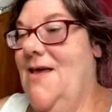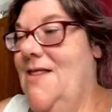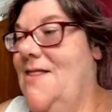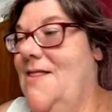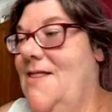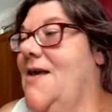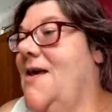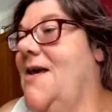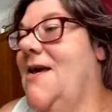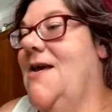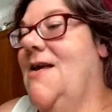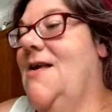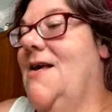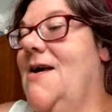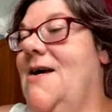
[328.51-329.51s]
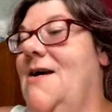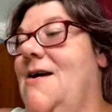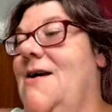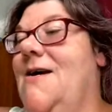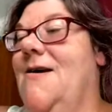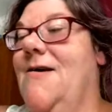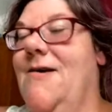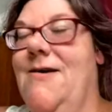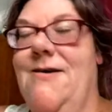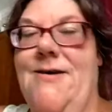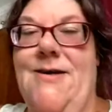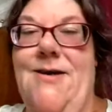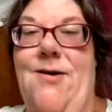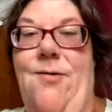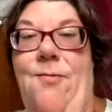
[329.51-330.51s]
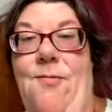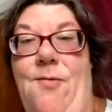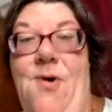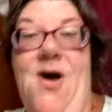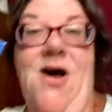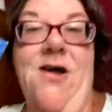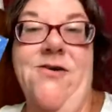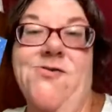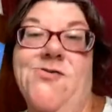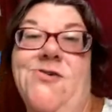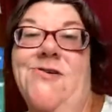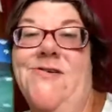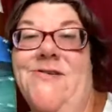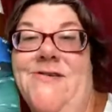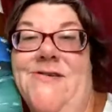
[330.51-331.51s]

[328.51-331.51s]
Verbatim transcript: they are water.